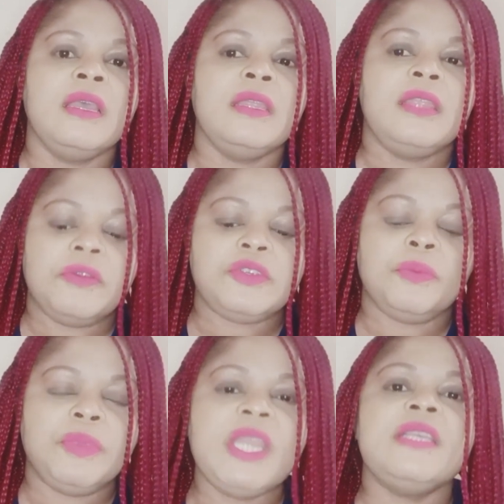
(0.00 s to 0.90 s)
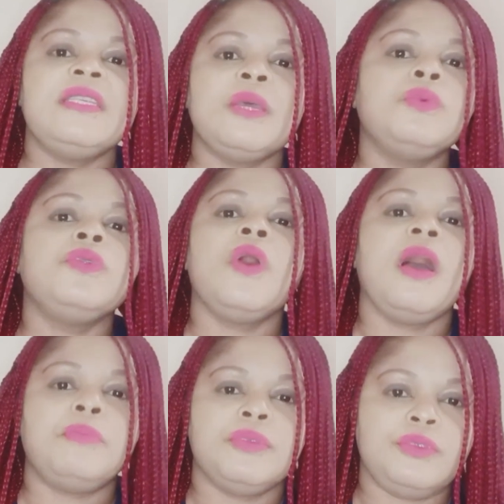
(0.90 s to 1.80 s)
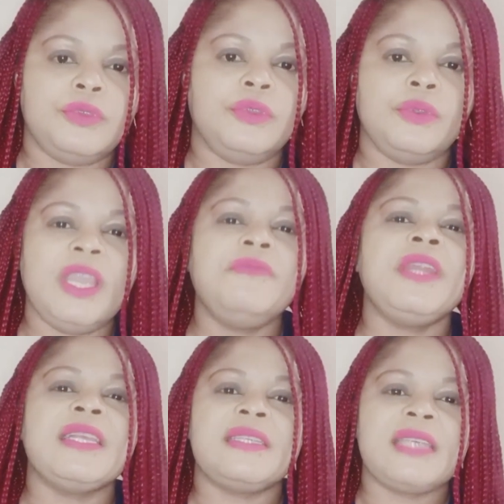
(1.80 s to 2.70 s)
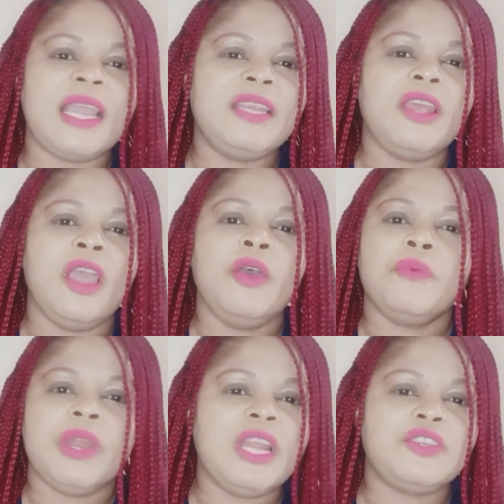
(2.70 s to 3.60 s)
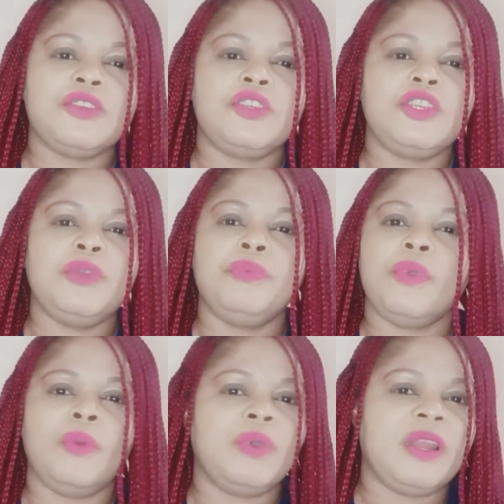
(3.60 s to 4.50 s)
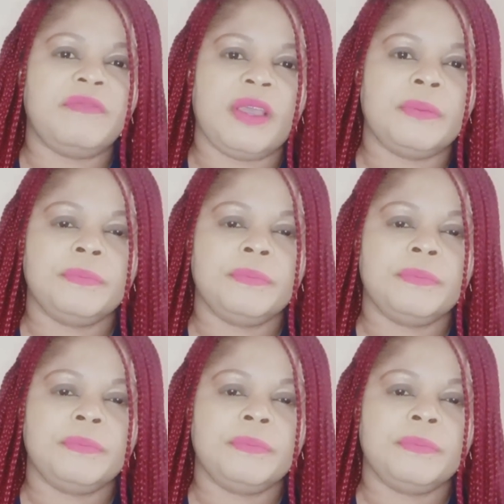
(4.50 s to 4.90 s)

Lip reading: there are some things that will not happen to you, even aside relationship or whatever.